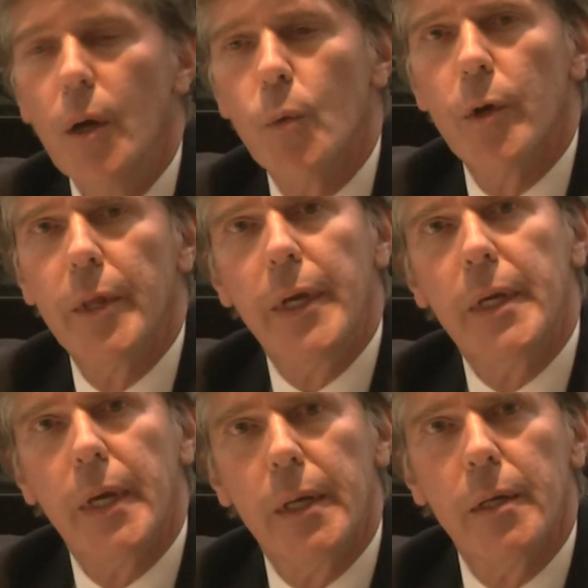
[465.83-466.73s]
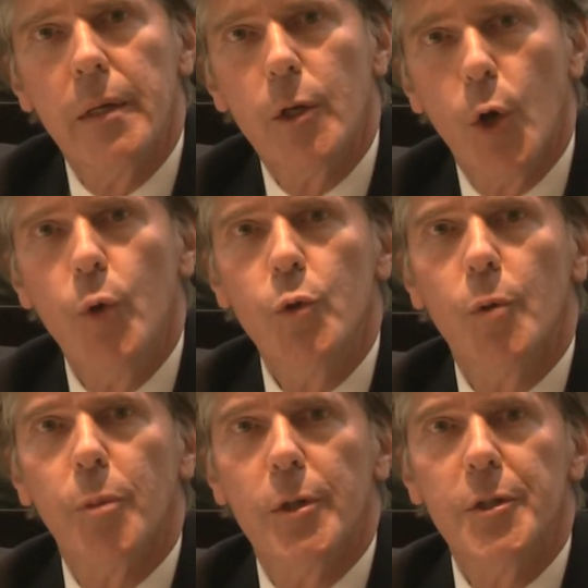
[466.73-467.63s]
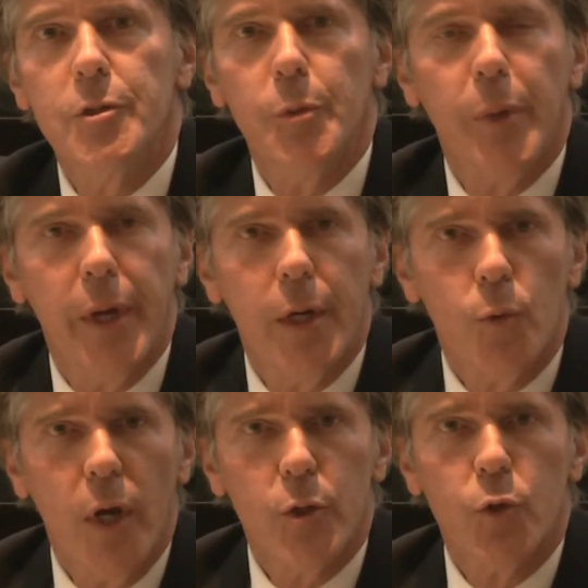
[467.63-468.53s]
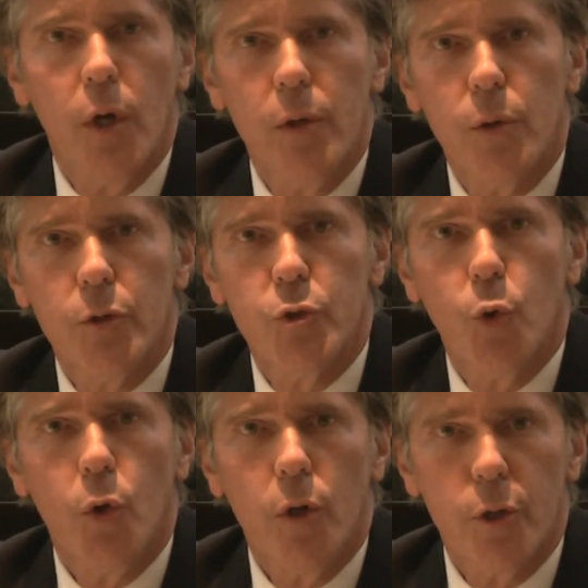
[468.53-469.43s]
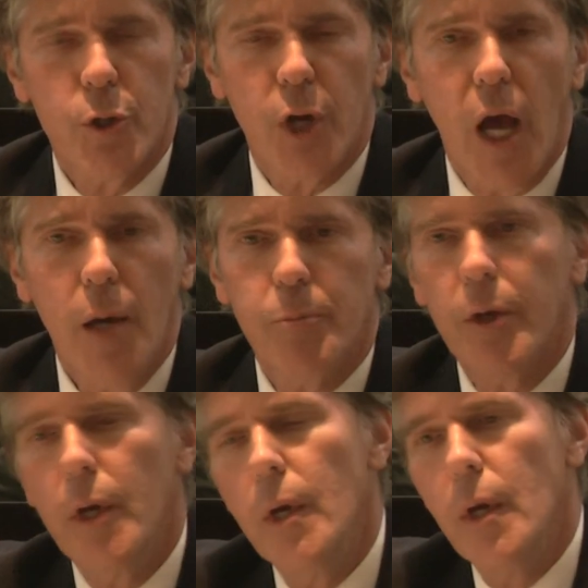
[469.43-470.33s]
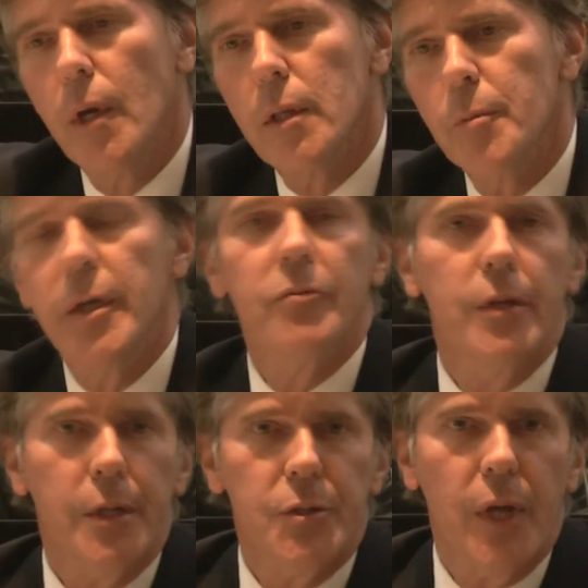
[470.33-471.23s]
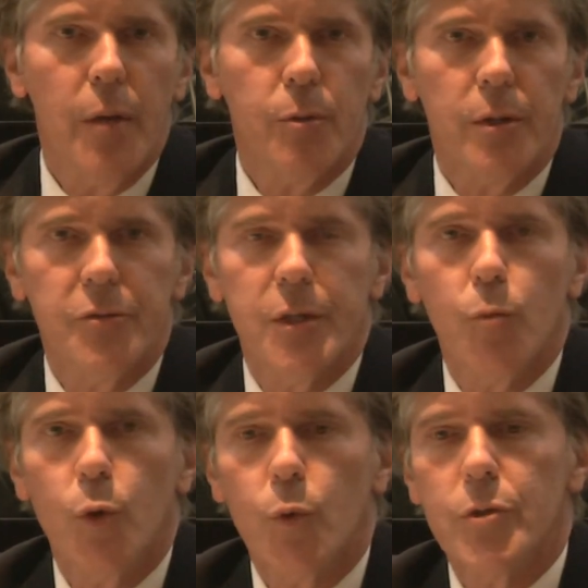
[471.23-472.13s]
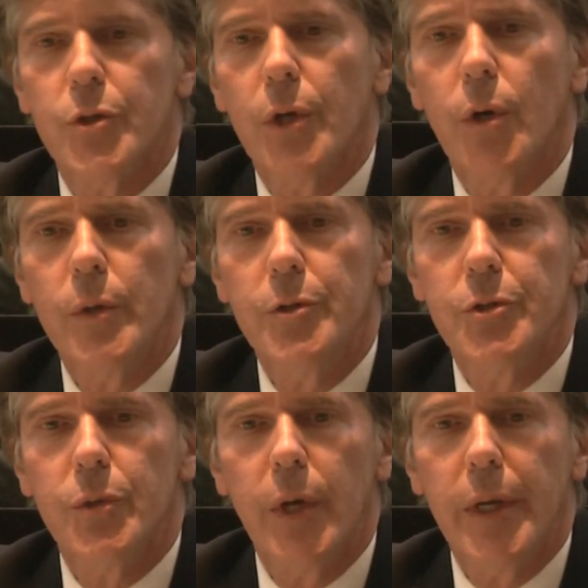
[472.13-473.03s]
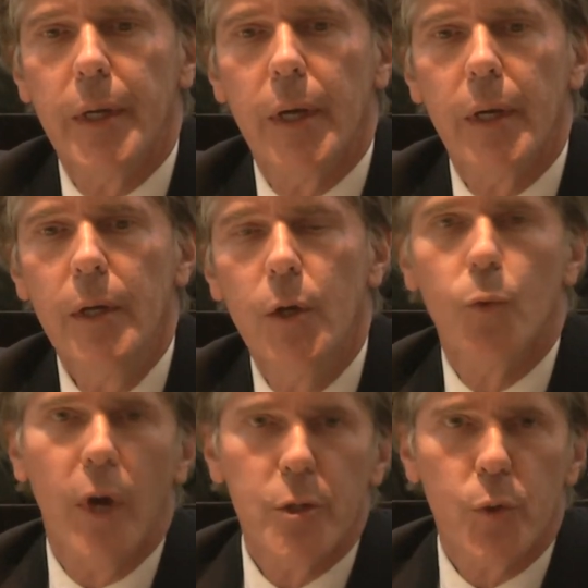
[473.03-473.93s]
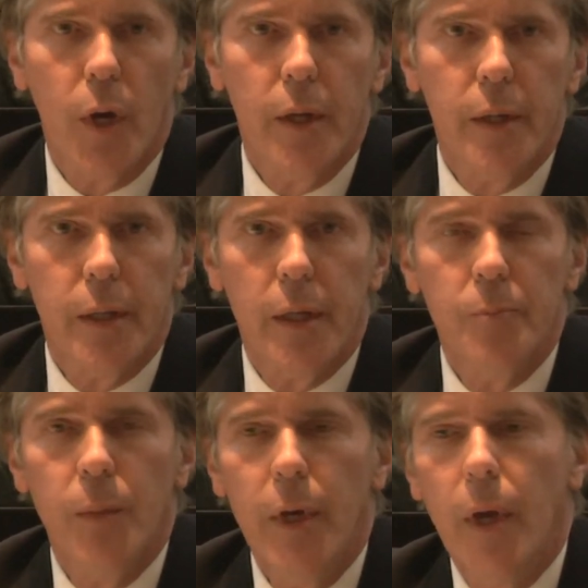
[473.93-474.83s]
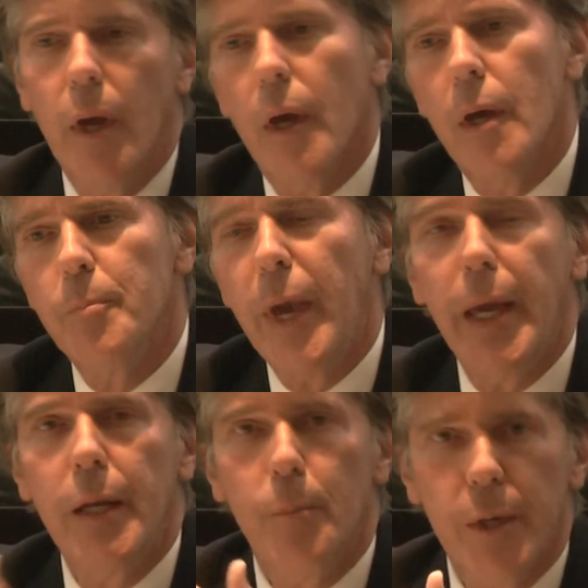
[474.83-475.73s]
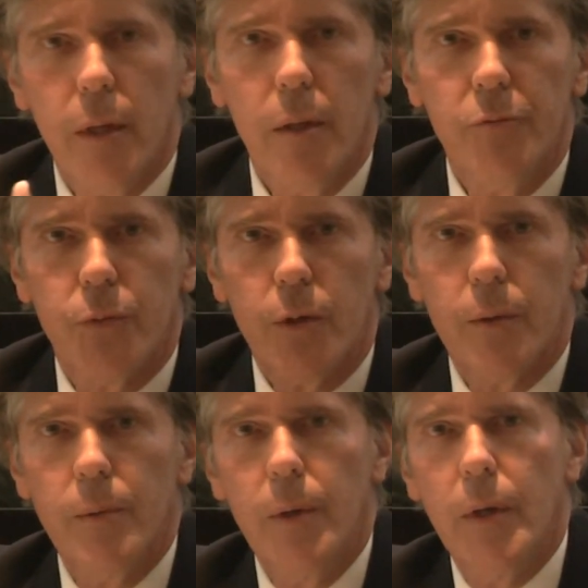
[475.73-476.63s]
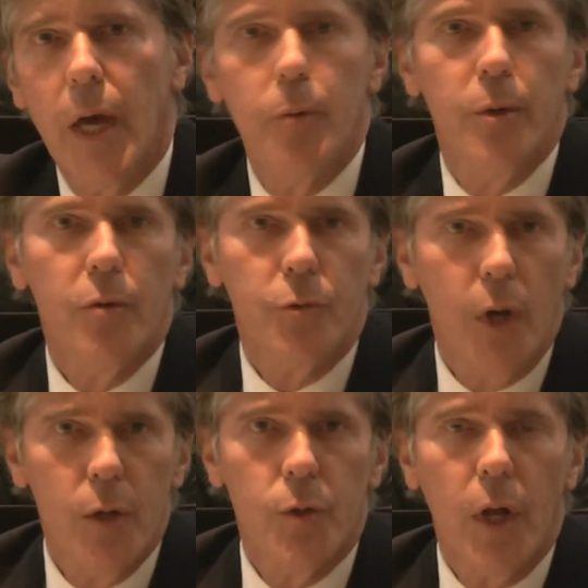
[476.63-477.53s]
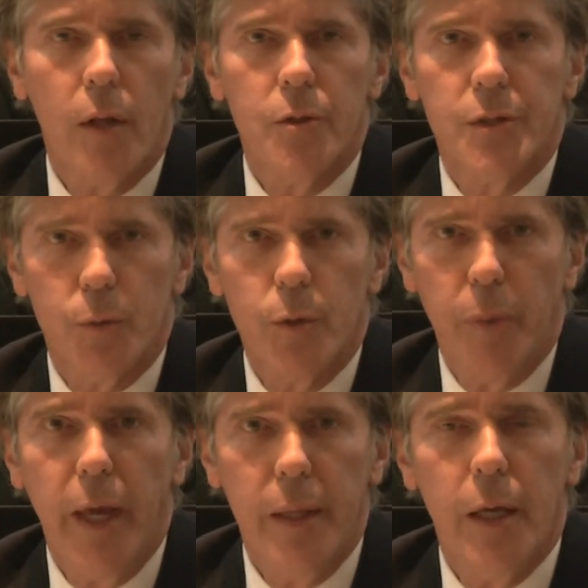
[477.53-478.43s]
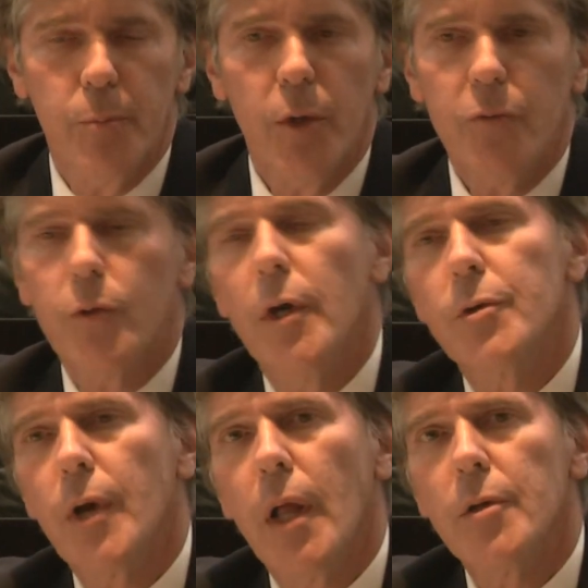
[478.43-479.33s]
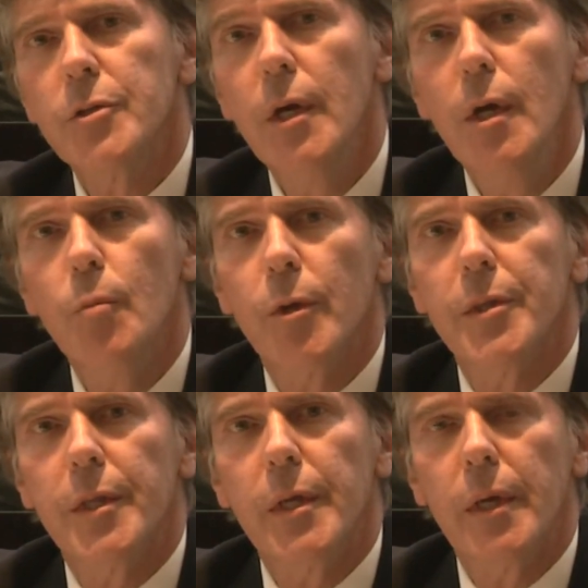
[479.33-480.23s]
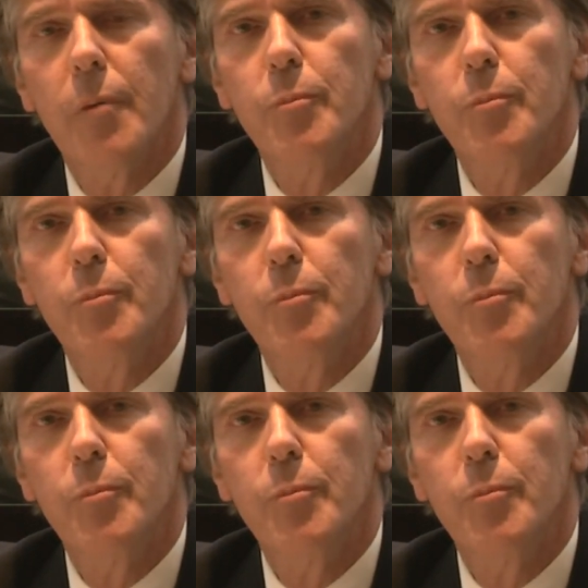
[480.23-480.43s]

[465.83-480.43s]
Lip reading: where they can go to a participating restaurant or store or shop. Let me give you an example. If someone were to go into a restaurant and they had a bill for $100, they would pay that bill for $100, but the